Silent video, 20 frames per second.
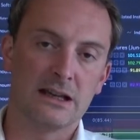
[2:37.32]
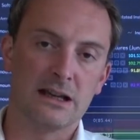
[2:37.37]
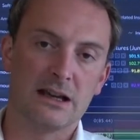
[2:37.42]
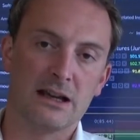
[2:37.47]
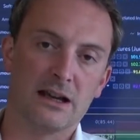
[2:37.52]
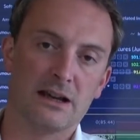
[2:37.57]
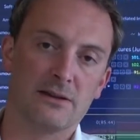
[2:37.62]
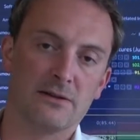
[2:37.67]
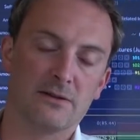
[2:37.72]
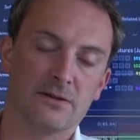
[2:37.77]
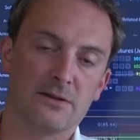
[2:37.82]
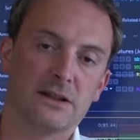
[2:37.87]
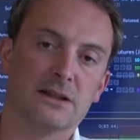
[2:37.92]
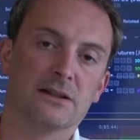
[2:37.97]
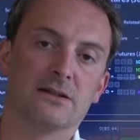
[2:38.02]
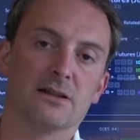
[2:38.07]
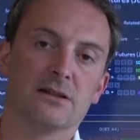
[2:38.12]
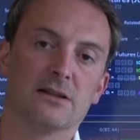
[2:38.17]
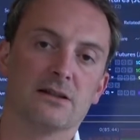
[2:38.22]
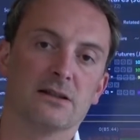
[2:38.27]
and
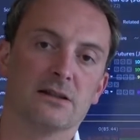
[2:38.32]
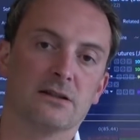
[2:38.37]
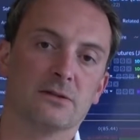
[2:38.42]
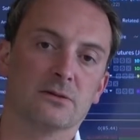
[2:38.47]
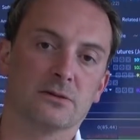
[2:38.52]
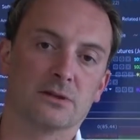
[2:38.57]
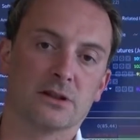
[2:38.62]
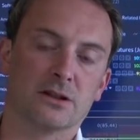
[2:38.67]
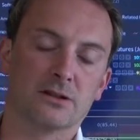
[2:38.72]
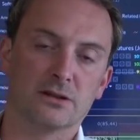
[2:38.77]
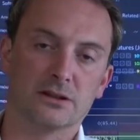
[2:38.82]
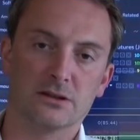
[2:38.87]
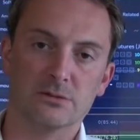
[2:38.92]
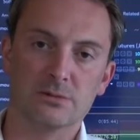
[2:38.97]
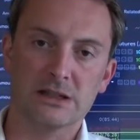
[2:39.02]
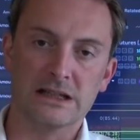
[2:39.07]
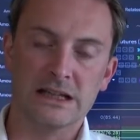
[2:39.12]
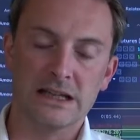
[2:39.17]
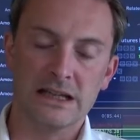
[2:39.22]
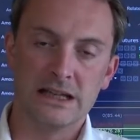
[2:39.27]
fears are that the whole country could
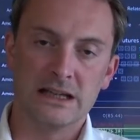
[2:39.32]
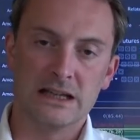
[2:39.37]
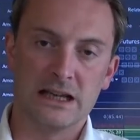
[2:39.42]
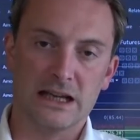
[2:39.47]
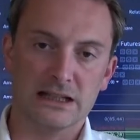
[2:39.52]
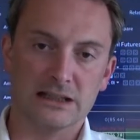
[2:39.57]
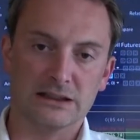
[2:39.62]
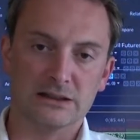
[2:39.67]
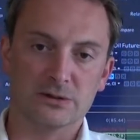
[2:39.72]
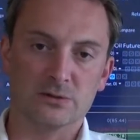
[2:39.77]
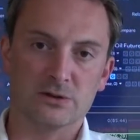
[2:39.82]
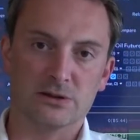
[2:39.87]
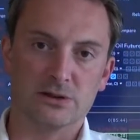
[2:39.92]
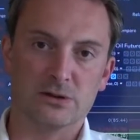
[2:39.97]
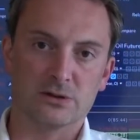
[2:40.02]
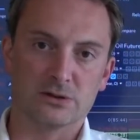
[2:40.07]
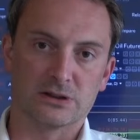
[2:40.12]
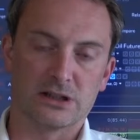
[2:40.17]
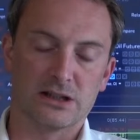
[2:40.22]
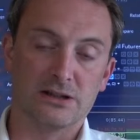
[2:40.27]
be heading towards
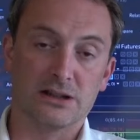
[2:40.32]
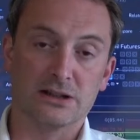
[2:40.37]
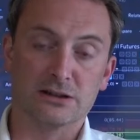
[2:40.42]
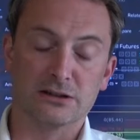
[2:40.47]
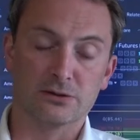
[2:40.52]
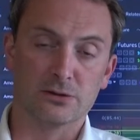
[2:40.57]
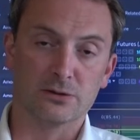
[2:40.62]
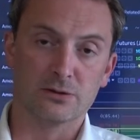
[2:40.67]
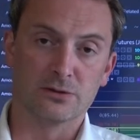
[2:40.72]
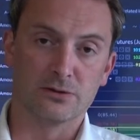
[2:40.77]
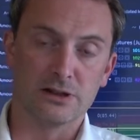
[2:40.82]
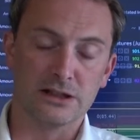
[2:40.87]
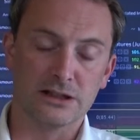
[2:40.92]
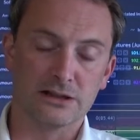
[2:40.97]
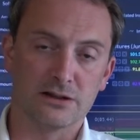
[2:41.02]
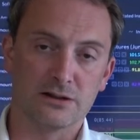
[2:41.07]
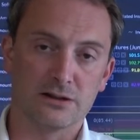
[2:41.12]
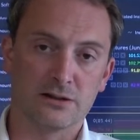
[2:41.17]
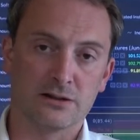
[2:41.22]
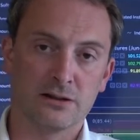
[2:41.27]
lockdown, and the growth
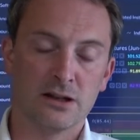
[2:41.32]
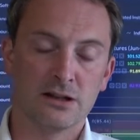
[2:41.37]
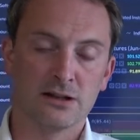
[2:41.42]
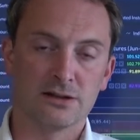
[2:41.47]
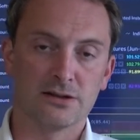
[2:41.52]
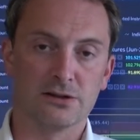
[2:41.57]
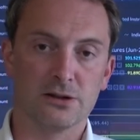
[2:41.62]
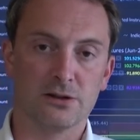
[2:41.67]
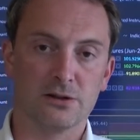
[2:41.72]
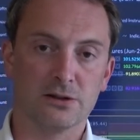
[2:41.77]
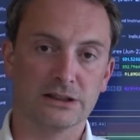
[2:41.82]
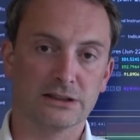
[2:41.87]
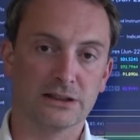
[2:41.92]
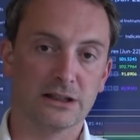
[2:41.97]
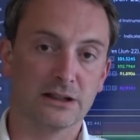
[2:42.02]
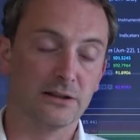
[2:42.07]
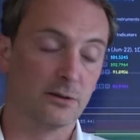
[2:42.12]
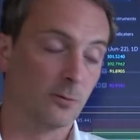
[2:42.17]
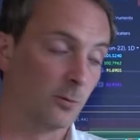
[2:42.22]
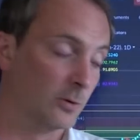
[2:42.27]
rates are stalling
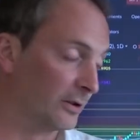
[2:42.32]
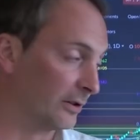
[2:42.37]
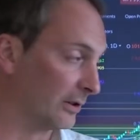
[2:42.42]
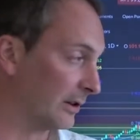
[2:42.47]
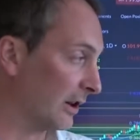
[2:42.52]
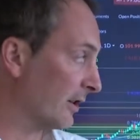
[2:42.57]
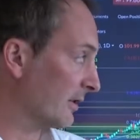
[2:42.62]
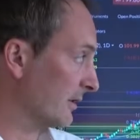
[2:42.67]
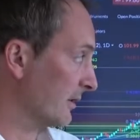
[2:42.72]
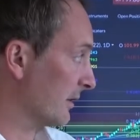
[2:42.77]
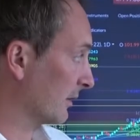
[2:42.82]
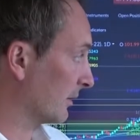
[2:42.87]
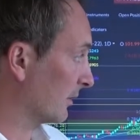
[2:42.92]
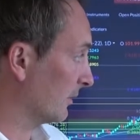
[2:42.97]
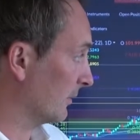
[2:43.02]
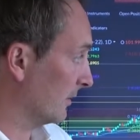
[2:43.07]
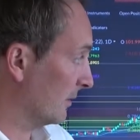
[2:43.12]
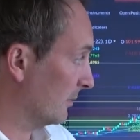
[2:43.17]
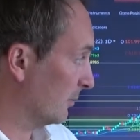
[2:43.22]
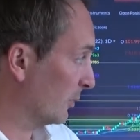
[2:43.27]
there in the world's largest
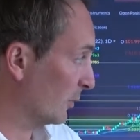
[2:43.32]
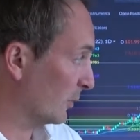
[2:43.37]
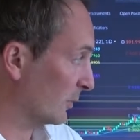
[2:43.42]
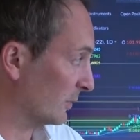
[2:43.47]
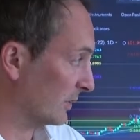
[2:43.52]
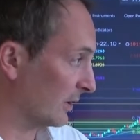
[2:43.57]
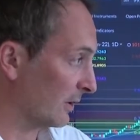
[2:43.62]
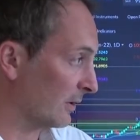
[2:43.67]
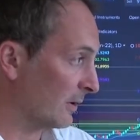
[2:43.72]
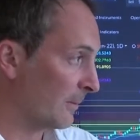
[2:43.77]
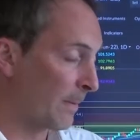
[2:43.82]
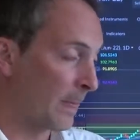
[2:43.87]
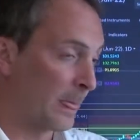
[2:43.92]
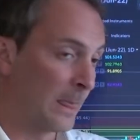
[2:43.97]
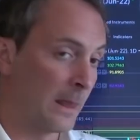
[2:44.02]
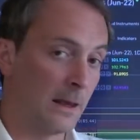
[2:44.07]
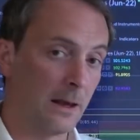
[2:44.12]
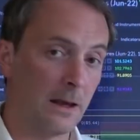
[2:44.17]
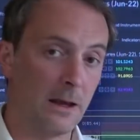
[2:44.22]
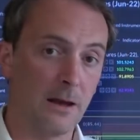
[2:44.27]
crude importer.
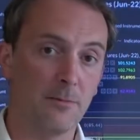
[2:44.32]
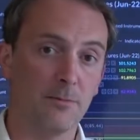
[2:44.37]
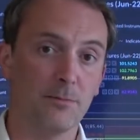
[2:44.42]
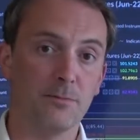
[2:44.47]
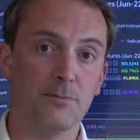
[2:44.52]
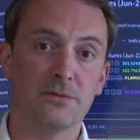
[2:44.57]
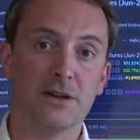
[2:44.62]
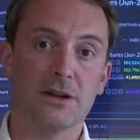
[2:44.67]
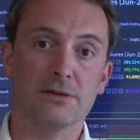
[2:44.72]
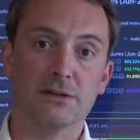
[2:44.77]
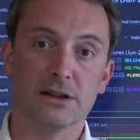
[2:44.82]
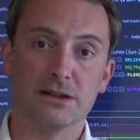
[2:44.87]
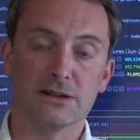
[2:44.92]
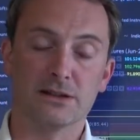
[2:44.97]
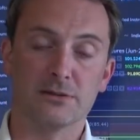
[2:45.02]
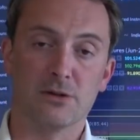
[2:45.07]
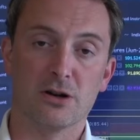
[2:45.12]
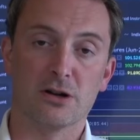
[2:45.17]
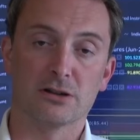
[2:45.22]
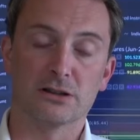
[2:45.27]
Nevertheless,
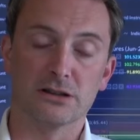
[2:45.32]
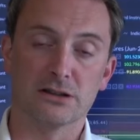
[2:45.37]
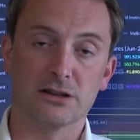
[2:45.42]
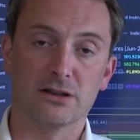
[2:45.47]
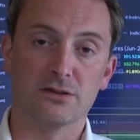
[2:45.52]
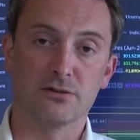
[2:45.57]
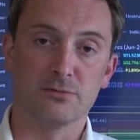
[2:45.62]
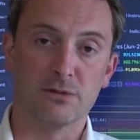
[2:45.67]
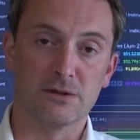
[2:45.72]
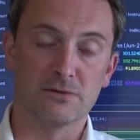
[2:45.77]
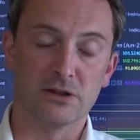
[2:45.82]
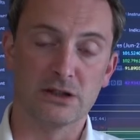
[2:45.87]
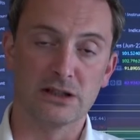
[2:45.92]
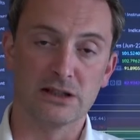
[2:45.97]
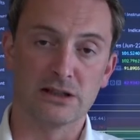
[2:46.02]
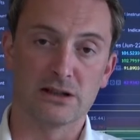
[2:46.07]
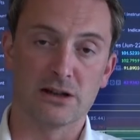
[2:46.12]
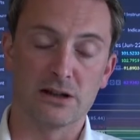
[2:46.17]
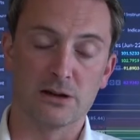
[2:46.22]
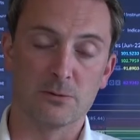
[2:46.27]
the market does remain
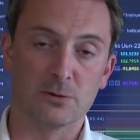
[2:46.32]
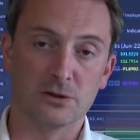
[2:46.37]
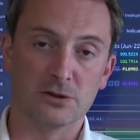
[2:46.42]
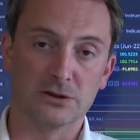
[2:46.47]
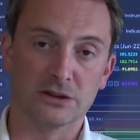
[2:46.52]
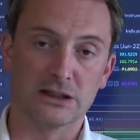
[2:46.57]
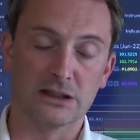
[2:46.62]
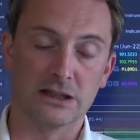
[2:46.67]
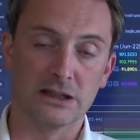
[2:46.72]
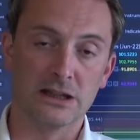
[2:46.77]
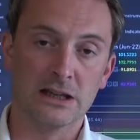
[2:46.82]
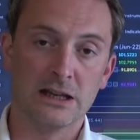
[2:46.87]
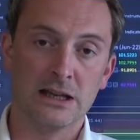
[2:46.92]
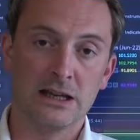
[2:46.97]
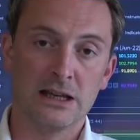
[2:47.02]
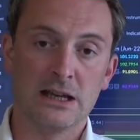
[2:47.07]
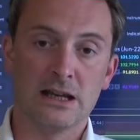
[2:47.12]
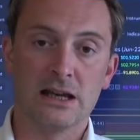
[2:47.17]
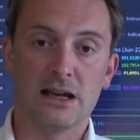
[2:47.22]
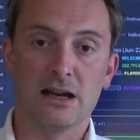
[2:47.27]
very tight, and we're looking at
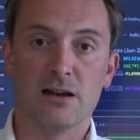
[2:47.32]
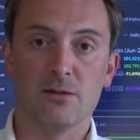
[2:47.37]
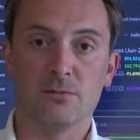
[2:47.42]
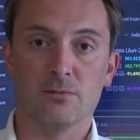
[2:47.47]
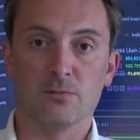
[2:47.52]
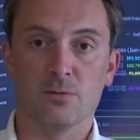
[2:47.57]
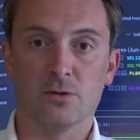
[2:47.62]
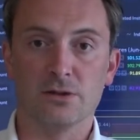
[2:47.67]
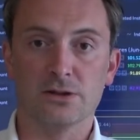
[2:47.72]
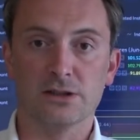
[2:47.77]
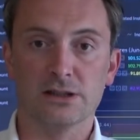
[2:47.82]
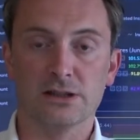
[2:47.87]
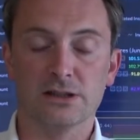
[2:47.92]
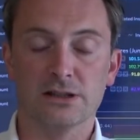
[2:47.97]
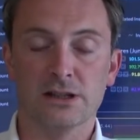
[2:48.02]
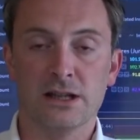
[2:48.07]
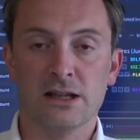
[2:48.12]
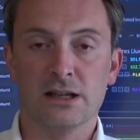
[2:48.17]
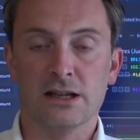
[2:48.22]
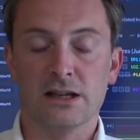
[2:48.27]
what
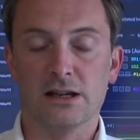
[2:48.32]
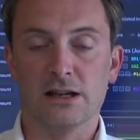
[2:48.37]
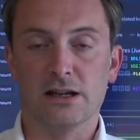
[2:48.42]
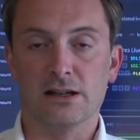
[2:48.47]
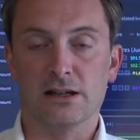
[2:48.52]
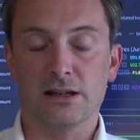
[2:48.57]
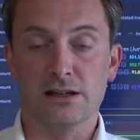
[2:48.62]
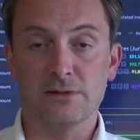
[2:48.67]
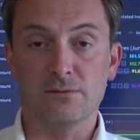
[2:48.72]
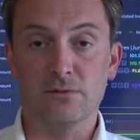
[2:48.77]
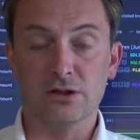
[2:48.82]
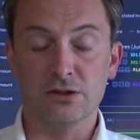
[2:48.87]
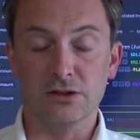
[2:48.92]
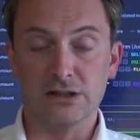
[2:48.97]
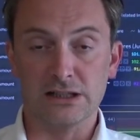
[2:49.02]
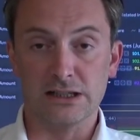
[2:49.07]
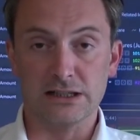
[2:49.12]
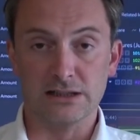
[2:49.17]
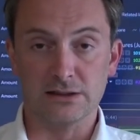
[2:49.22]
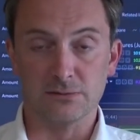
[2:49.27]
the
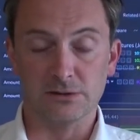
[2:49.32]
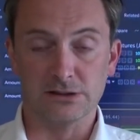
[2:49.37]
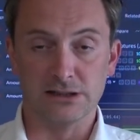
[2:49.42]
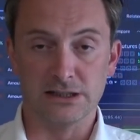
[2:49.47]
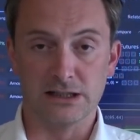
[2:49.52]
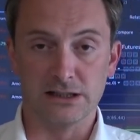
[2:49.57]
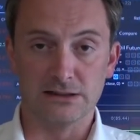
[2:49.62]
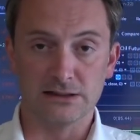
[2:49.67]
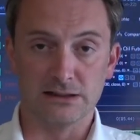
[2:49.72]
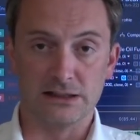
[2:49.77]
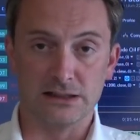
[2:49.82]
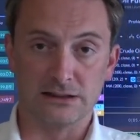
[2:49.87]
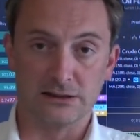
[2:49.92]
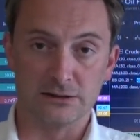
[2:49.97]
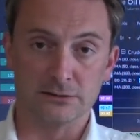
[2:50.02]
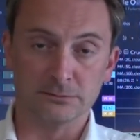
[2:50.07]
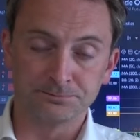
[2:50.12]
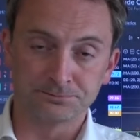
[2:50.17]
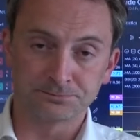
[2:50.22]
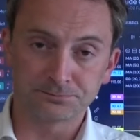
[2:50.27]
inventory data will tell us
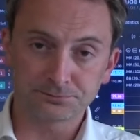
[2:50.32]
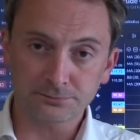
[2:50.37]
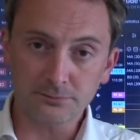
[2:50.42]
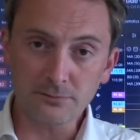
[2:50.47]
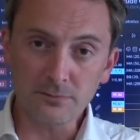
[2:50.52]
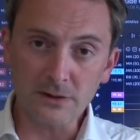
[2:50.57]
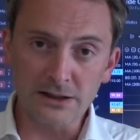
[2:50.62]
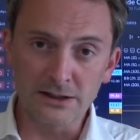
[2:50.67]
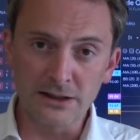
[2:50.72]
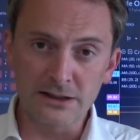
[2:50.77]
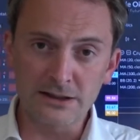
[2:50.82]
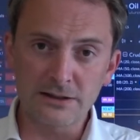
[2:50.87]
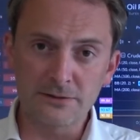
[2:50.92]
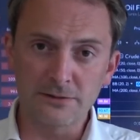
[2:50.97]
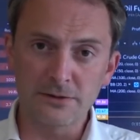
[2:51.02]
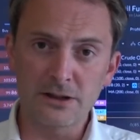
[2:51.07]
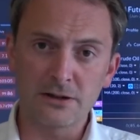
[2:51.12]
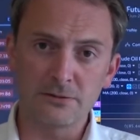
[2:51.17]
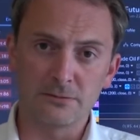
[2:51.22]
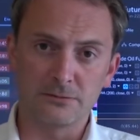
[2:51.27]
later. That's it
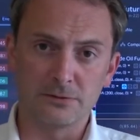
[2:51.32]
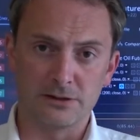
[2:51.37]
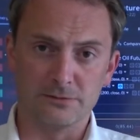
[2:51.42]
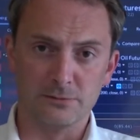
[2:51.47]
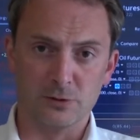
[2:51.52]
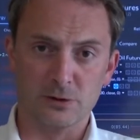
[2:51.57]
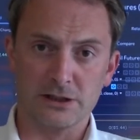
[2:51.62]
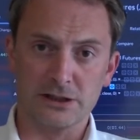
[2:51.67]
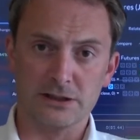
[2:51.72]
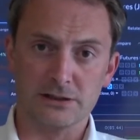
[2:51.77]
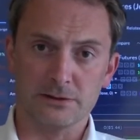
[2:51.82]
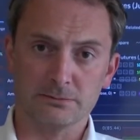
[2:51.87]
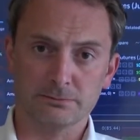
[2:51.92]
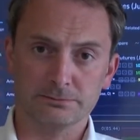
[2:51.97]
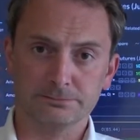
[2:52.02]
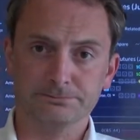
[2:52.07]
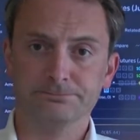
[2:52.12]
for now. We'll have more later.